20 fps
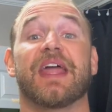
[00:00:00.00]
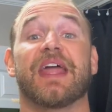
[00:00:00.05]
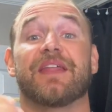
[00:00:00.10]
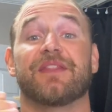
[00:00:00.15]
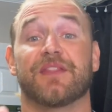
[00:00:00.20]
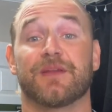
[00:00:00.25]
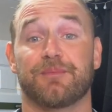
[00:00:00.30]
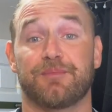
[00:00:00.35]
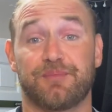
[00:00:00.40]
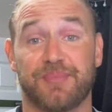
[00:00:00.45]

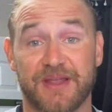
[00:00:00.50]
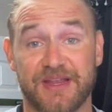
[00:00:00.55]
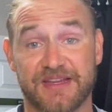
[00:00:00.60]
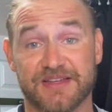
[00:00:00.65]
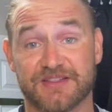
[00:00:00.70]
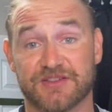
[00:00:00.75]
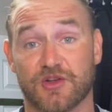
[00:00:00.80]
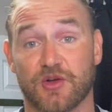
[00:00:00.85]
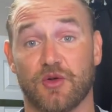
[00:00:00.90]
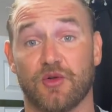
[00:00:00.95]
And the
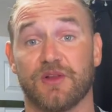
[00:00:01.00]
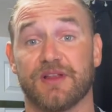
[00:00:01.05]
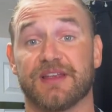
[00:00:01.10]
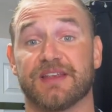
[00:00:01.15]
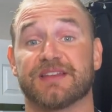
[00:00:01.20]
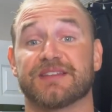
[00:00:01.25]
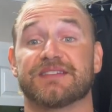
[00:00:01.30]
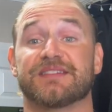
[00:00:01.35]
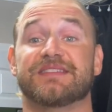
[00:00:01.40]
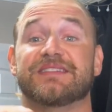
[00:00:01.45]
biggest goal
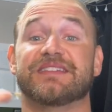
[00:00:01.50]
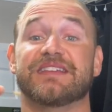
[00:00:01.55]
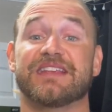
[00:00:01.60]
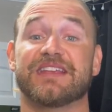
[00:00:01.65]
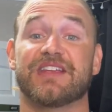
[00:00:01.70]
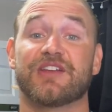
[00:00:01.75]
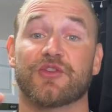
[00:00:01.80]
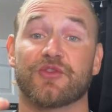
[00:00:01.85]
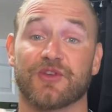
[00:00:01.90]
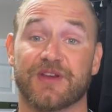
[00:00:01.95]
is
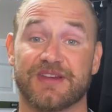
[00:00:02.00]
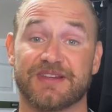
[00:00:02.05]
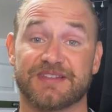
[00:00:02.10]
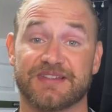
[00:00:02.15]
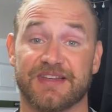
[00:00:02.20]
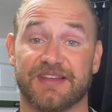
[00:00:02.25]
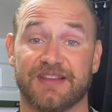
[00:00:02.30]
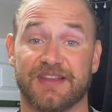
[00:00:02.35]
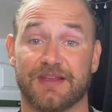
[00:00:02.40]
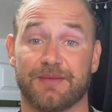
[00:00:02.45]

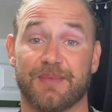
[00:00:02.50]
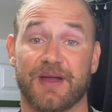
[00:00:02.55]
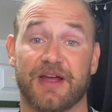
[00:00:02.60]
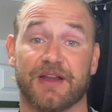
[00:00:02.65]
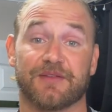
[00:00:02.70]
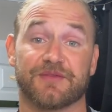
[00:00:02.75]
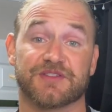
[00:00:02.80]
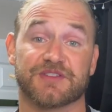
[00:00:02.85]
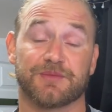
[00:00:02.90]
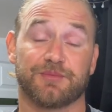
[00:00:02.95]
decreasing the
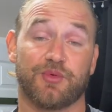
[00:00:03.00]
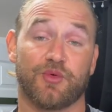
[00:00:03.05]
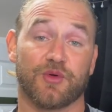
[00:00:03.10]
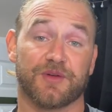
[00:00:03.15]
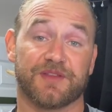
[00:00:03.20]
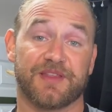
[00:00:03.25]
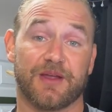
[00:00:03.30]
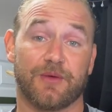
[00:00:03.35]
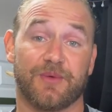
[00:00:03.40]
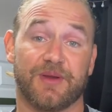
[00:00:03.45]
amount of
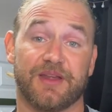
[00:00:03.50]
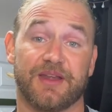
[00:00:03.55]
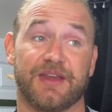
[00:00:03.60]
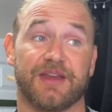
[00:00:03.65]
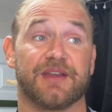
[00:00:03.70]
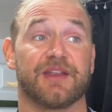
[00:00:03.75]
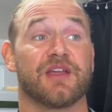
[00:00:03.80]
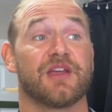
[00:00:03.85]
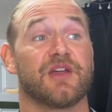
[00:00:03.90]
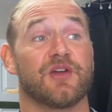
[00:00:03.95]
support that we
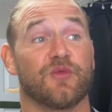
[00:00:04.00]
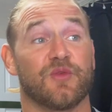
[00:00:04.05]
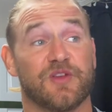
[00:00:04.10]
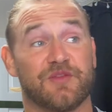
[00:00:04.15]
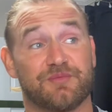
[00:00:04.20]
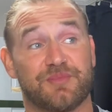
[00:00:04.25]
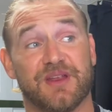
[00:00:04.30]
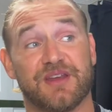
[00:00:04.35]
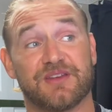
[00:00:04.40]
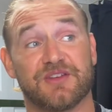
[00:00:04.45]
need.
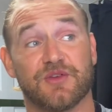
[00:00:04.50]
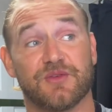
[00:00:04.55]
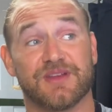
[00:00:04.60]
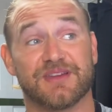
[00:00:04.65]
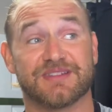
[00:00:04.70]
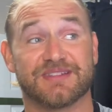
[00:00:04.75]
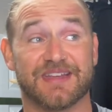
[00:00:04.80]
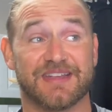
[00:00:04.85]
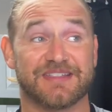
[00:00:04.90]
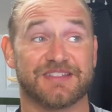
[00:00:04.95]
We've been
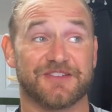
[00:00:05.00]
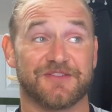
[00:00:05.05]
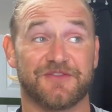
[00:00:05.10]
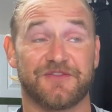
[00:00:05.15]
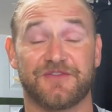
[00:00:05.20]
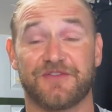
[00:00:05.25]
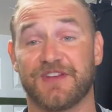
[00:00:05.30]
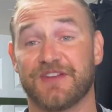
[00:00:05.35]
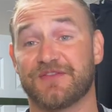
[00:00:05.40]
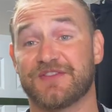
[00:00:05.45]
doing sets of
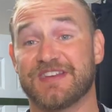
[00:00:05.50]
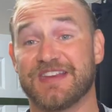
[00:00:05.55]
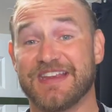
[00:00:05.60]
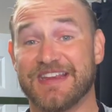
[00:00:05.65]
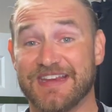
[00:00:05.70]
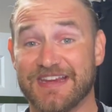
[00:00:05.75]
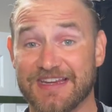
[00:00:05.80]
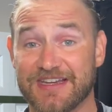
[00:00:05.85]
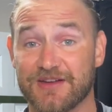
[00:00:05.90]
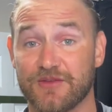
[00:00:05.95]

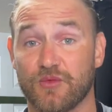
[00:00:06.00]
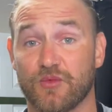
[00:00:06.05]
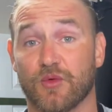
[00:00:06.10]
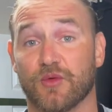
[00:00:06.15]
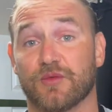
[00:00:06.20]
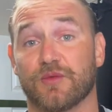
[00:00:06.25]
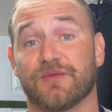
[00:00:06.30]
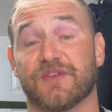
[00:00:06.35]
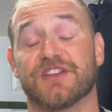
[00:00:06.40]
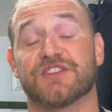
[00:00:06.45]
15.
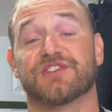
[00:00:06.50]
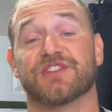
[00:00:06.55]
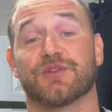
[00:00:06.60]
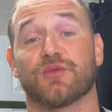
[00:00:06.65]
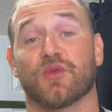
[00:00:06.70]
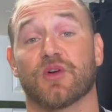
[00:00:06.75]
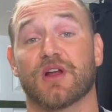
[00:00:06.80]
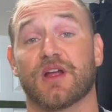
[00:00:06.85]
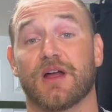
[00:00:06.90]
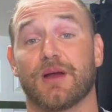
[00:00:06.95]
We'll eventually
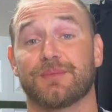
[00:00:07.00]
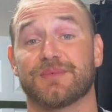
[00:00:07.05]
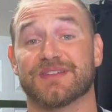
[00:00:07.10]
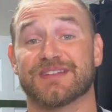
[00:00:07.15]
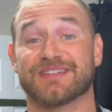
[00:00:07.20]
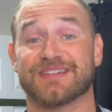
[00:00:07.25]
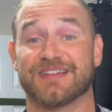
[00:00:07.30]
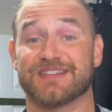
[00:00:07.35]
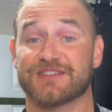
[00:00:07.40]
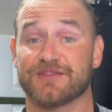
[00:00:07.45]
work up
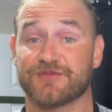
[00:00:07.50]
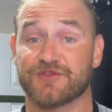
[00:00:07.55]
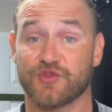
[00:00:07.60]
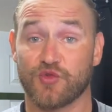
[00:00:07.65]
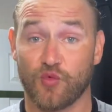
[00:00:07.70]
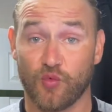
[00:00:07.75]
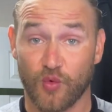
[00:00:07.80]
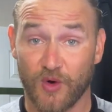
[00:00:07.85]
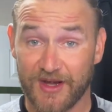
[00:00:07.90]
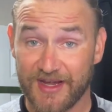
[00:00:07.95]
to sets of
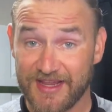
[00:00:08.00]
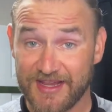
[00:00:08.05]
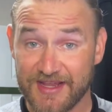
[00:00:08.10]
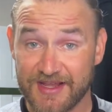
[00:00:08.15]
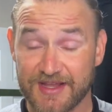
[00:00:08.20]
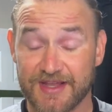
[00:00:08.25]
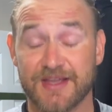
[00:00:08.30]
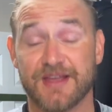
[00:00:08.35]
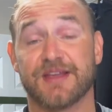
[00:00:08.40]
20.